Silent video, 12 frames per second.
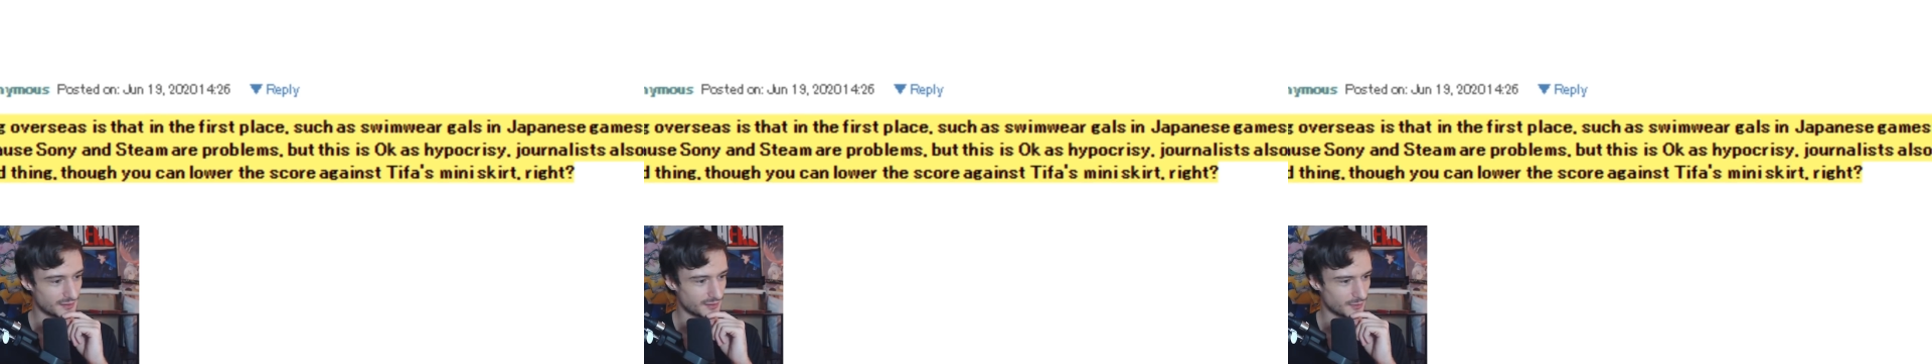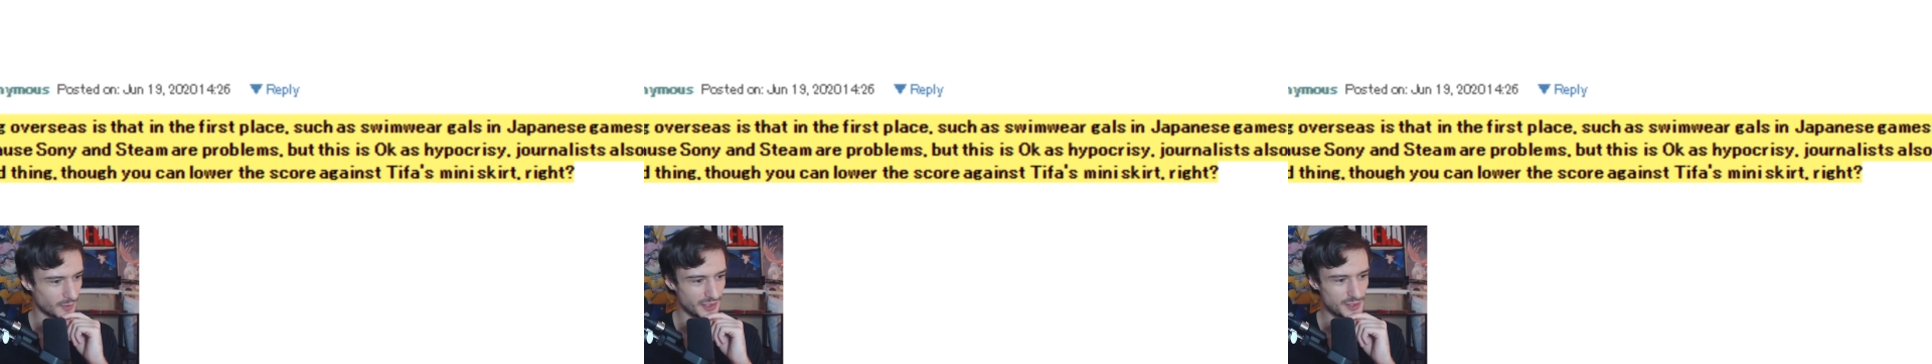
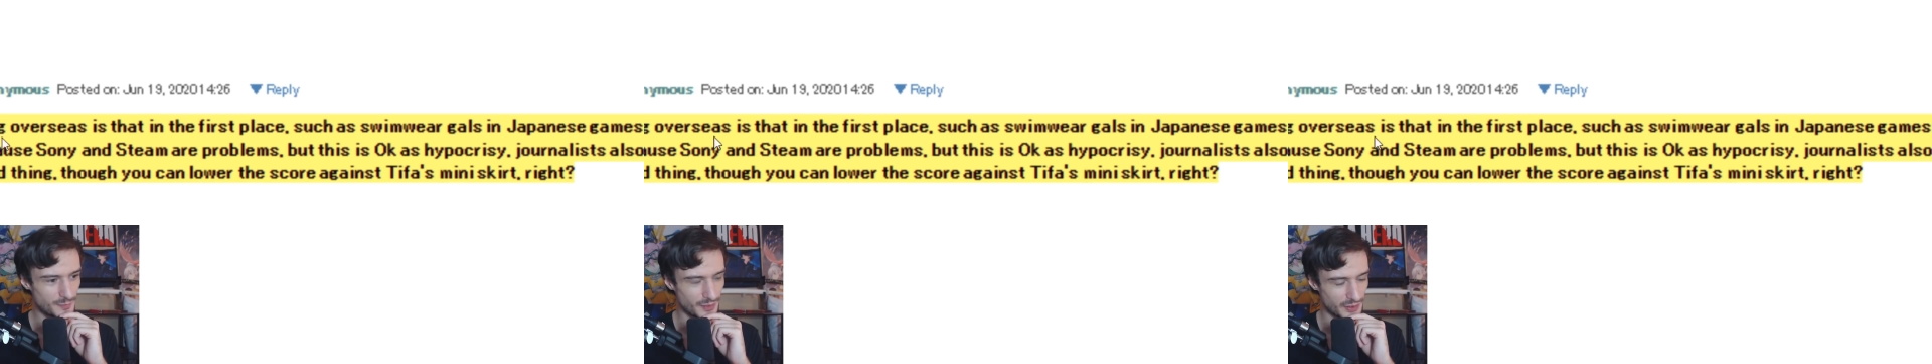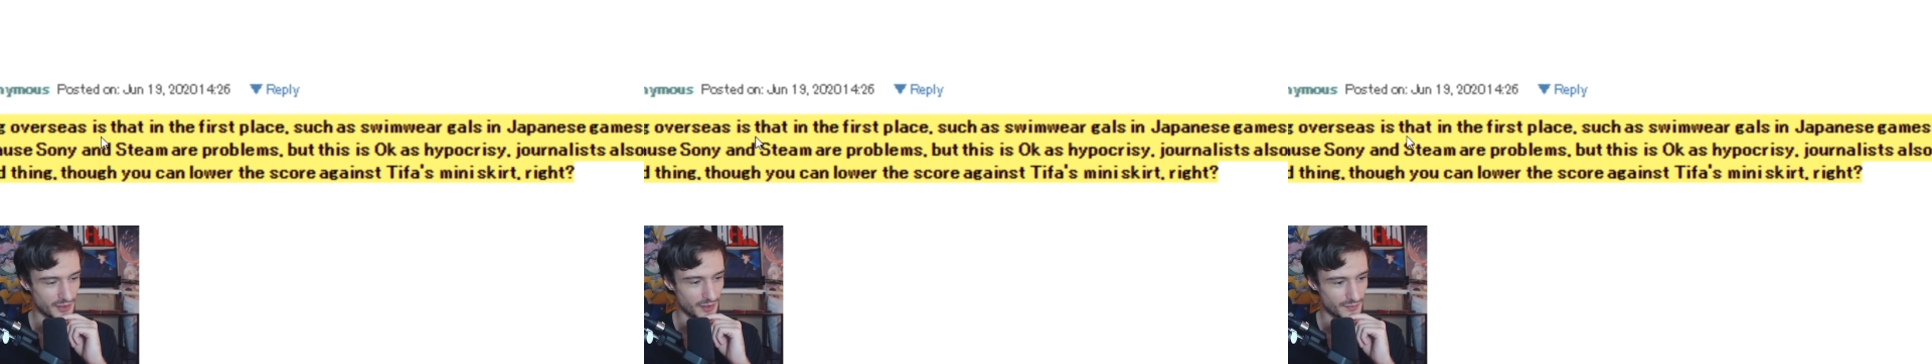What is
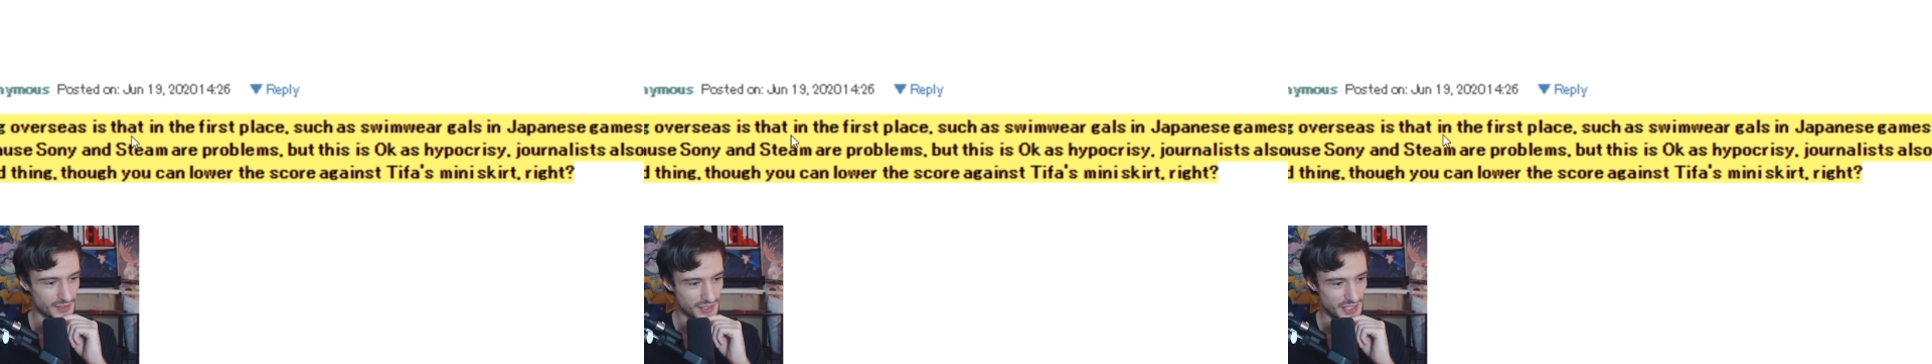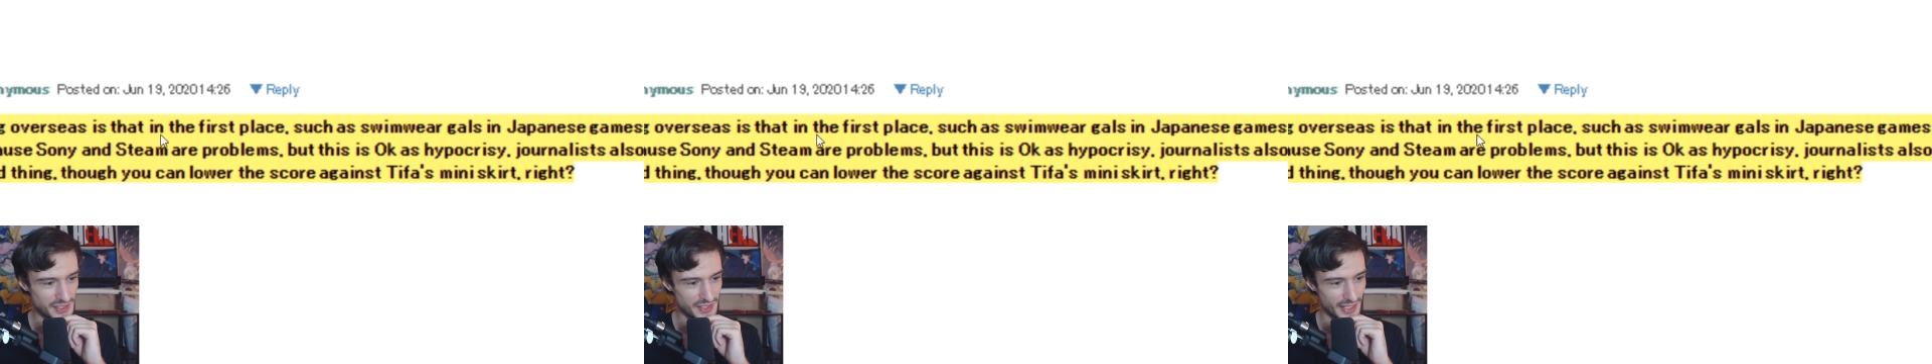burning
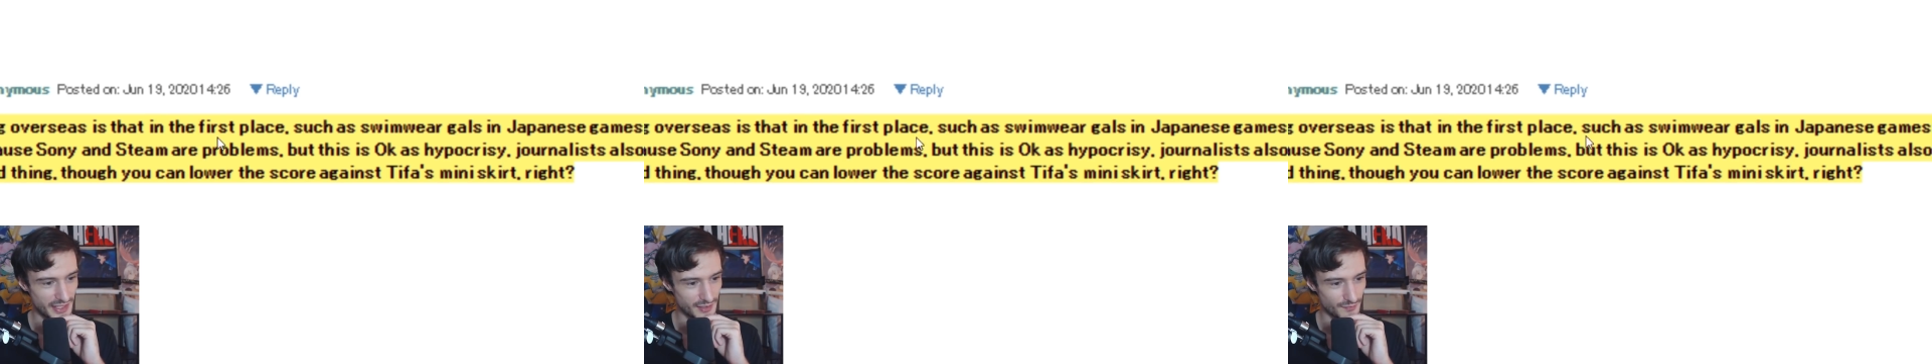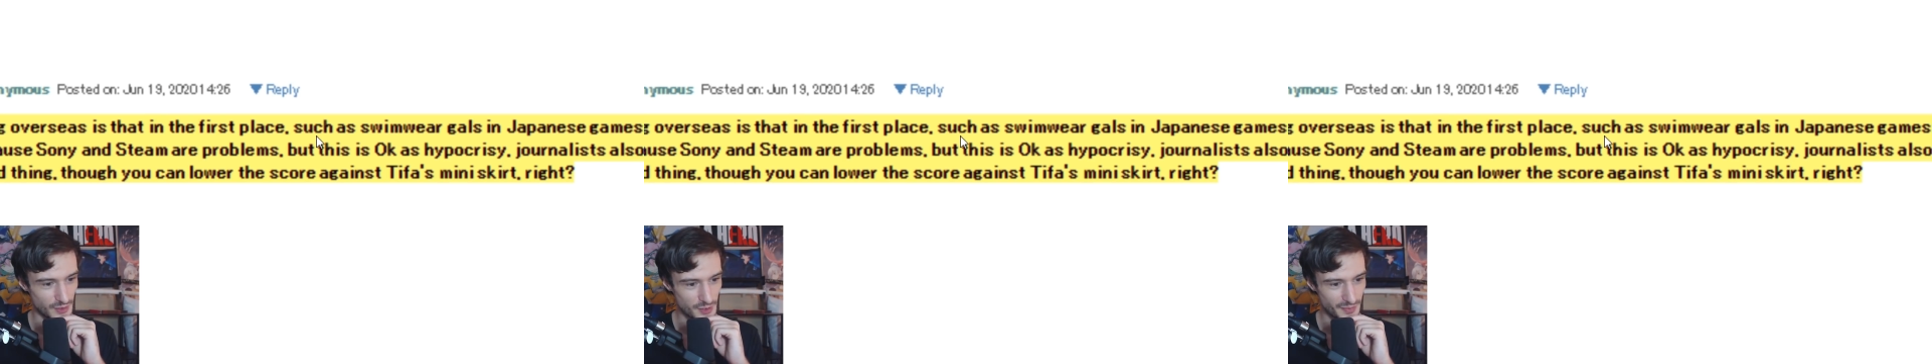overseas is that in the
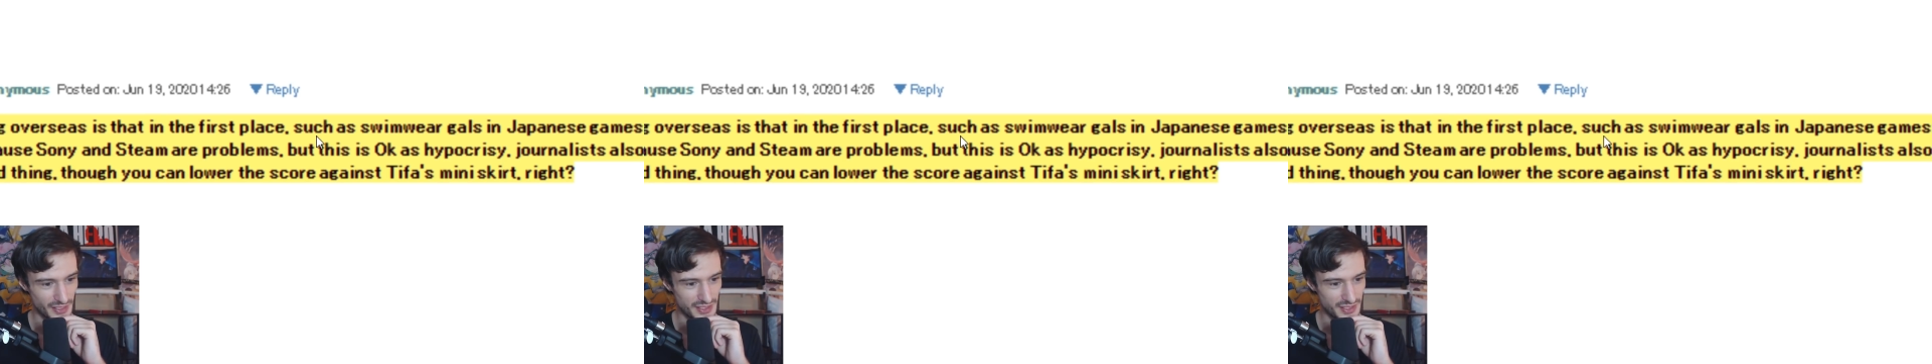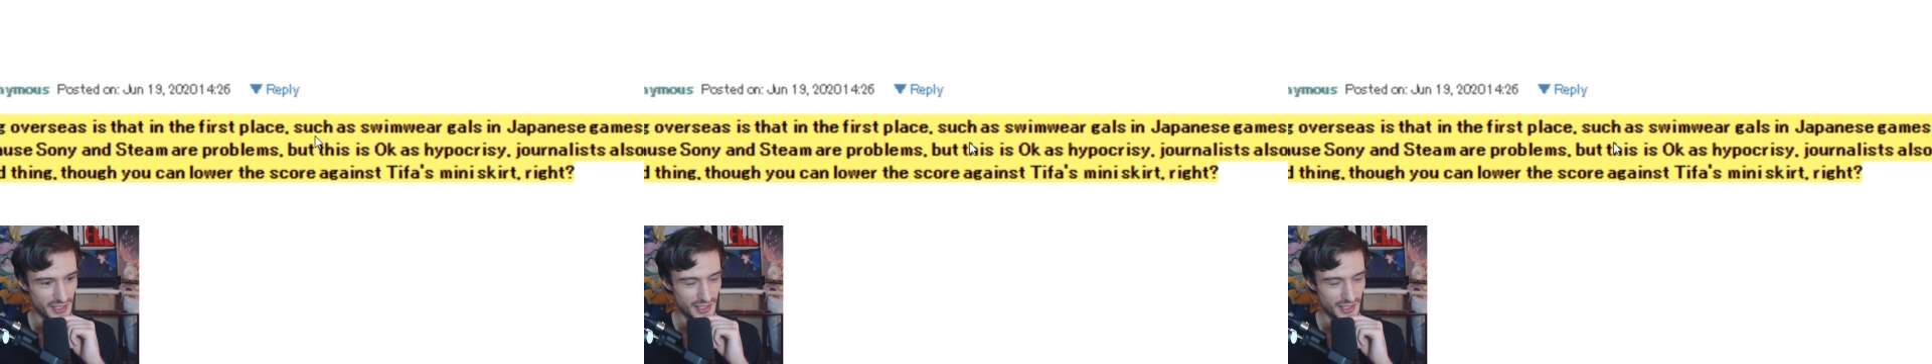first place,